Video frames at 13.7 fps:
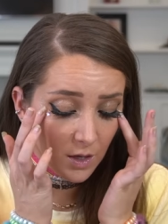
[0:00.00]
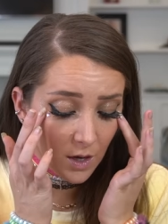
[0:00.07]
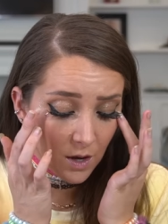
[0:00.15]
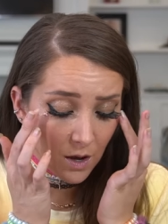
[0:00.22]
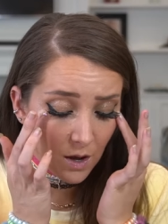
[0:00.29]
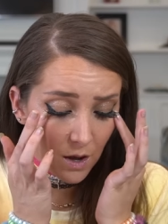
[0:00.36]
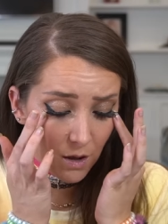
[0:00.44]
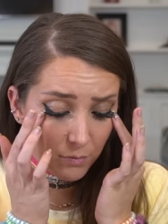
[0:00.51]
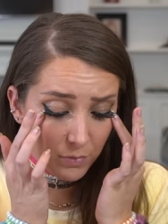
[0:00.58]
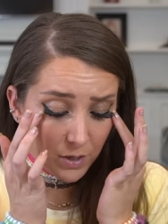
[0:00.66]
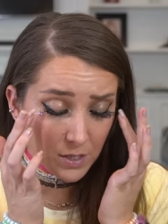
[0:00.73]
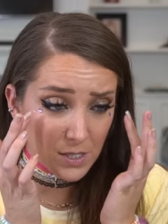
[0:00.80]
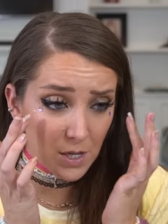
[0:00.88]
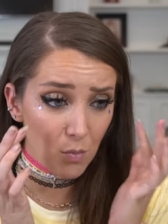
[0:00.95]
Yeah,
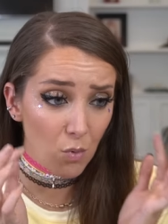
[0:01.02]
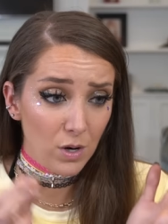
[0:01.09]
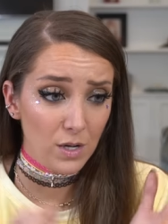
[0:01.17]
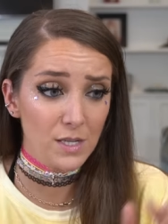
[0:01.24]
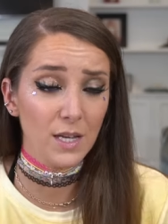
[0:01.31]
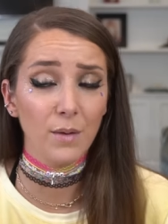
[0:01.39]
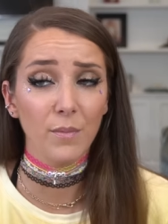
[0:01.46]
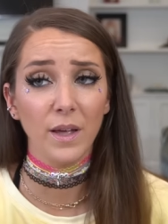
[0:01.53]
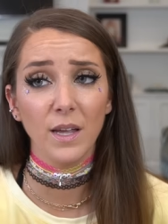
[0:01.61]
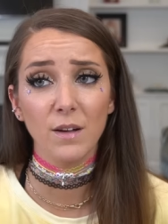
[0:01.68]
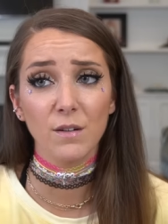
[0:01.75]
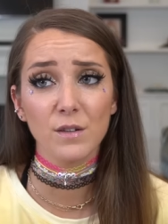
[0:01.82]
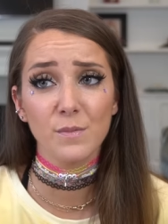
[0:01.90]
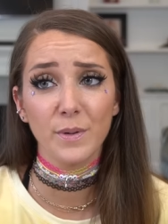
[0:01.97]
because I wanted to get my
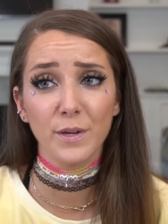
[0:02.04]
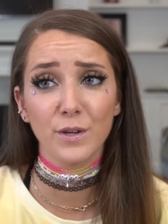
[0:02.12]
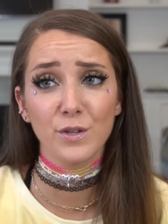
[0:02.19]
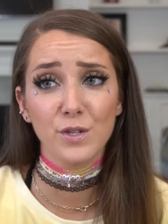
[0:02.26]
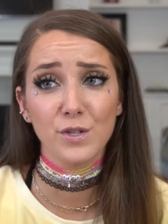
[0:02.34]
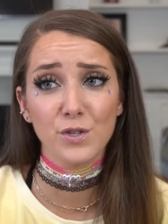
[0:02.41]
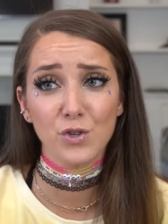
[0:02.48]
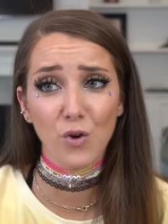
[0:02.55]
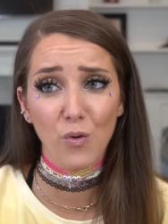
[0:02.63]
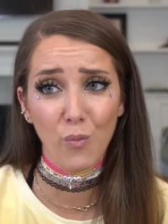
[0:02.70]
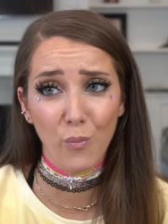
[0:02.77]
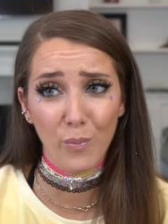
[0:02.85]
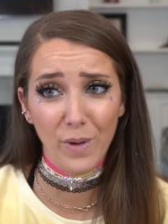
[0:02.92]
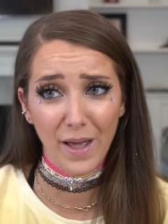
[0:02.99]
ears pierced
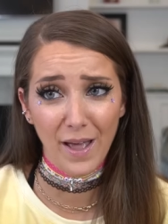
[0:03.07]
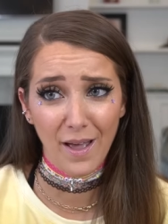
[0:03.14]
so bad.